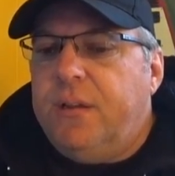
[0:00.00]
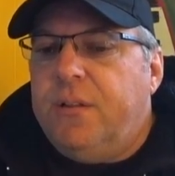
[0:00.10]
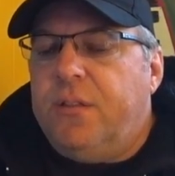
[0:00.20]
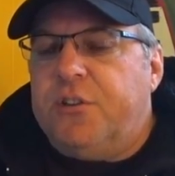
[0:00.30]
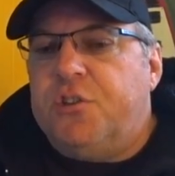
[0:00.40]

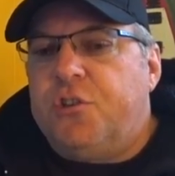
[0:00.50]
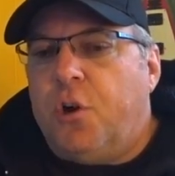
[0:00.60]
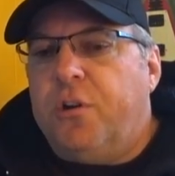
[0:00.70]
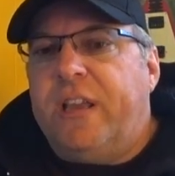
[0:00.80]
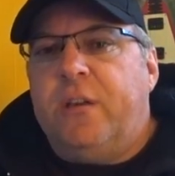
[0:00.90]
the
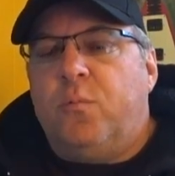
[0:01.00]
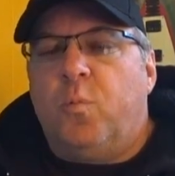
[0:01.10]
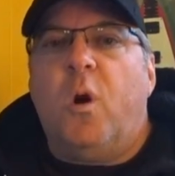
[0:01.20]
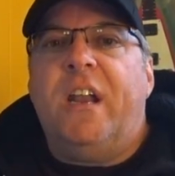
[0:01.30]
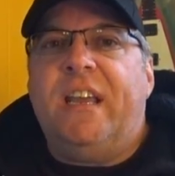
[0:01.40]
starting and
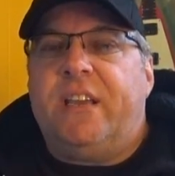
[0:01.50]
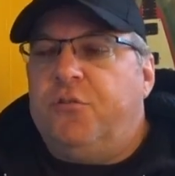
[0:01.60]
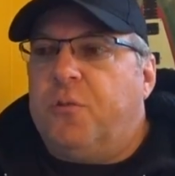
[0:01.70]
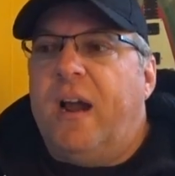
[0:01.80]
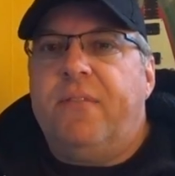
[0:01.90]
running and
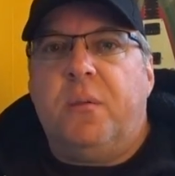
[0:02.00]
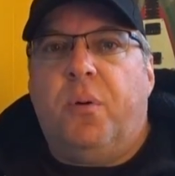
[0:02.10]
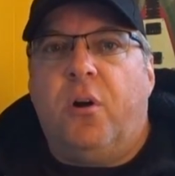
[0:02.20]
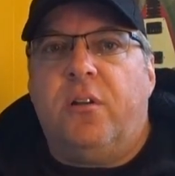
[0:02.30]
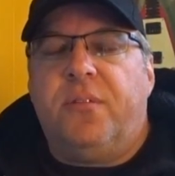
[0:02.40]
driving
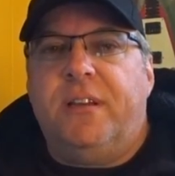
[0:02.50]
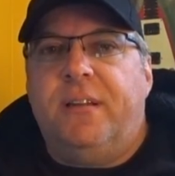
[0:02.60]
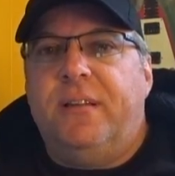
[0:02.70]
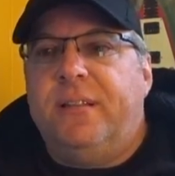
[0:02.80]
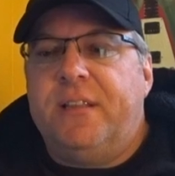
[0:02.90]
part of it,
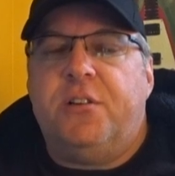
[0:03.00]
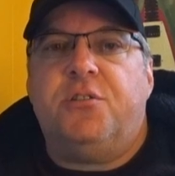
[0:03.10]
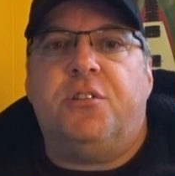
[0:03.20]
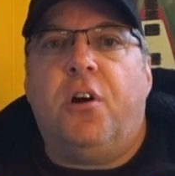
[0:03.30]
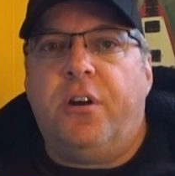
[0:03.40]
that
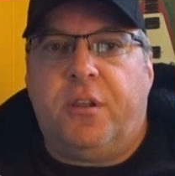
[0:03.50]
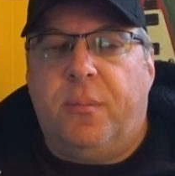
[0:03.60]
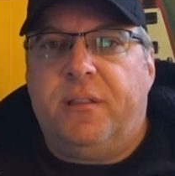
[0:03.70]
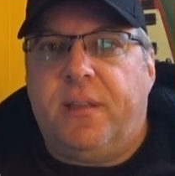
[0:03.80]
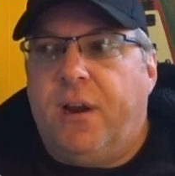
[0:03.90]
there's an
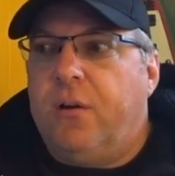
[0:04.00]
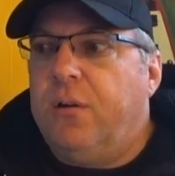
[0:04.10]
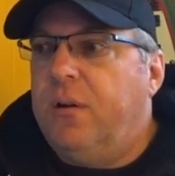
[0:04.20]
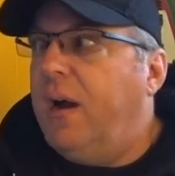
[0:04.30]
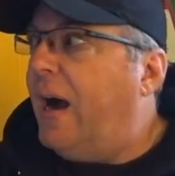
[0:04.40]
argument
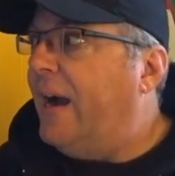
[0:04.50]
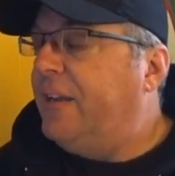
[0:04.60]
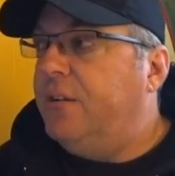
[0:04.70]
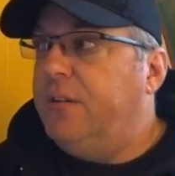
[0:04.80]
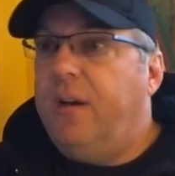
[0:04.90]
there. I
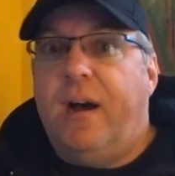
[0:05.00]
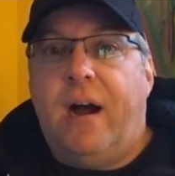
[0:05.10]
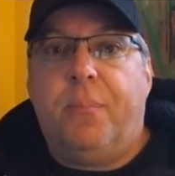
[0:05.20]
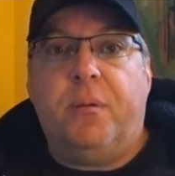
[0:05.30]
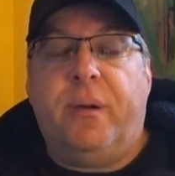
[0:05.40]
could
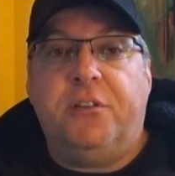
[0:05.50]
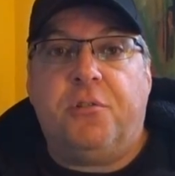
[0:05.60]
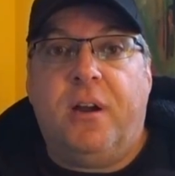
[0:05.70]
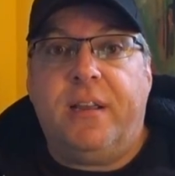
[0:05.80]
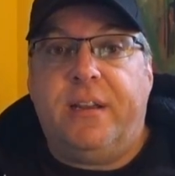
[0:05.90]
hop in my
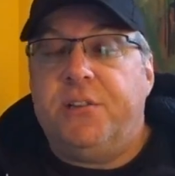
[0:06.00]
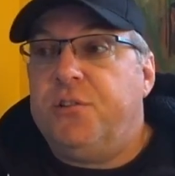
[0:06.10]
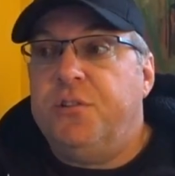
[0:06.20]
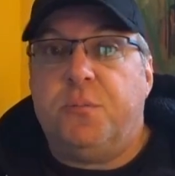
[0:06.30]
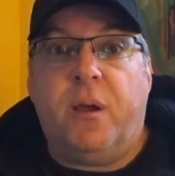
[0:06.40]
truck, and as
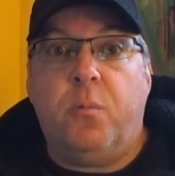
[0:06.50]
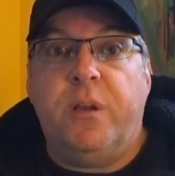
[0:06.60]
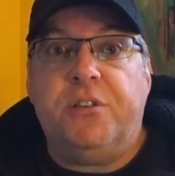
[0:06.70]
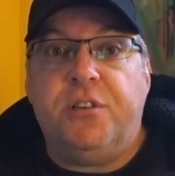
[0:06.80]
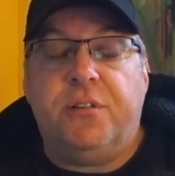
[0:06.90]
soon as my
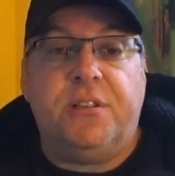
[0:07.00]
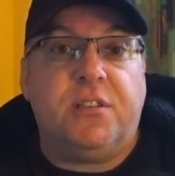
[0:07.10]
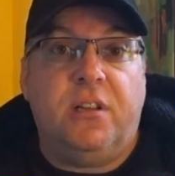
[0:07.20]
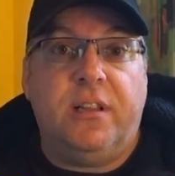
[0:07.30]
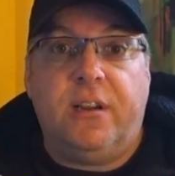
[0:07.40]
windshield is
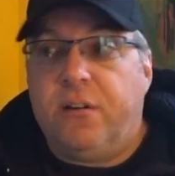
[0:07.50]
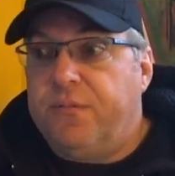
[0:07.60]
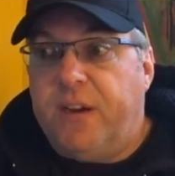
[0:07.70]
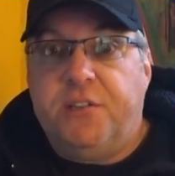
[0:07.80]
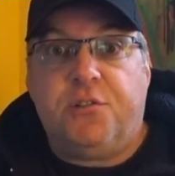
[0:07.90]
clear,
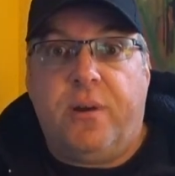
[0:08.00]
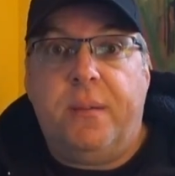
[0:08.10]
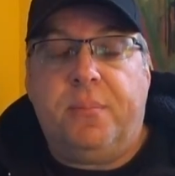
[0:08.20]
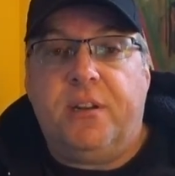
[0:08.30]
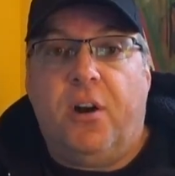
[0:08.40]
if I
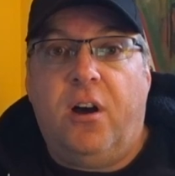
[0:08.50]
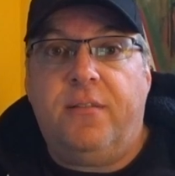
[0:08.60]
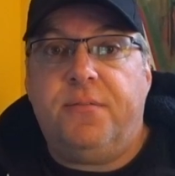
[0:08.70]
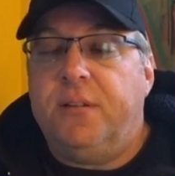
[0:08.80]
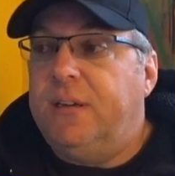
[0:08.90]
scraped it
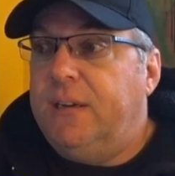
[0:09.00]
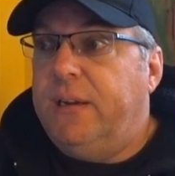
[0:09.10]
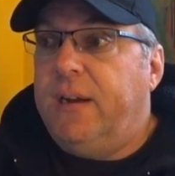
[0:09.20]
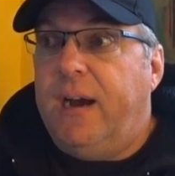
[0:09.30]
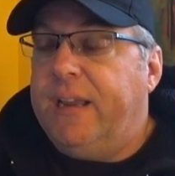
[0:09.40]
off,
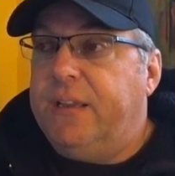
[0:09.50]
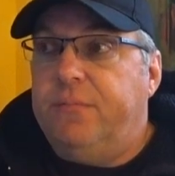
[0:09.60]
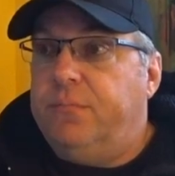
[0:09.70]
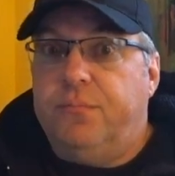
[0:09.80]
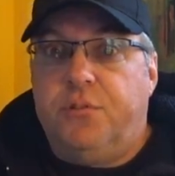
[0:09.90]
I
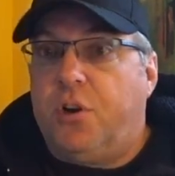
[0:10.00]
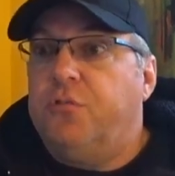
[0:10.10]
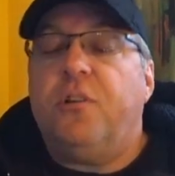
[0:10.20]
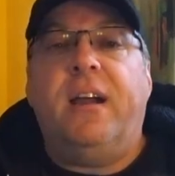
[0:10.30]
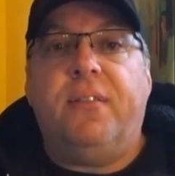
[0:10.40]
can
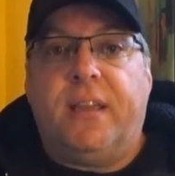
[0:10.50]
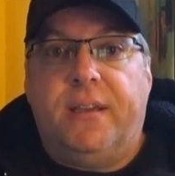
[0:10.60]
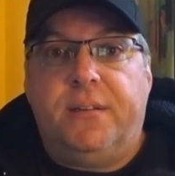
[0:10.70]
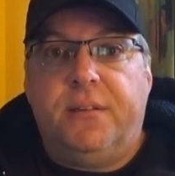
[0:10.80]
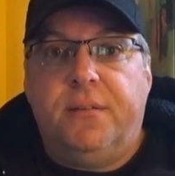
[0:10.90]
start driving it.